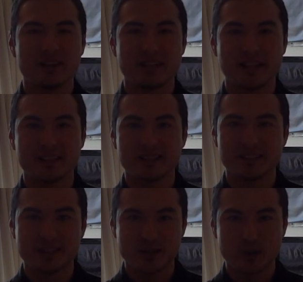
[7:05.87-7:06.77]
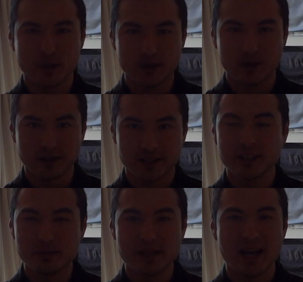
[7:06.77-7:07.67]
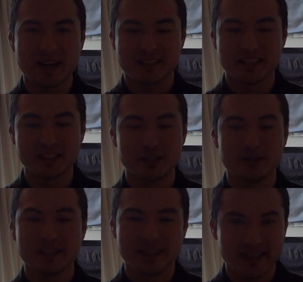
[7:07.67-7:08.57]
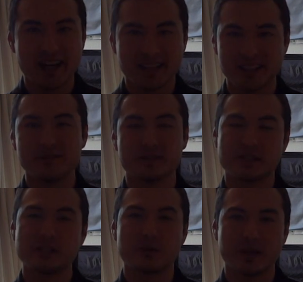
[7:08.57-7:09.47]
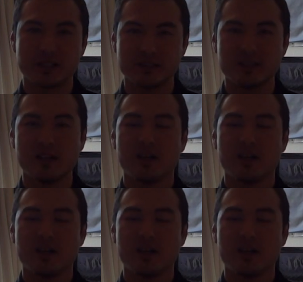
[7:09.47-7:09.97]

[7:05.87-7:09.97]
that the store clerk could be asking you in that given situation.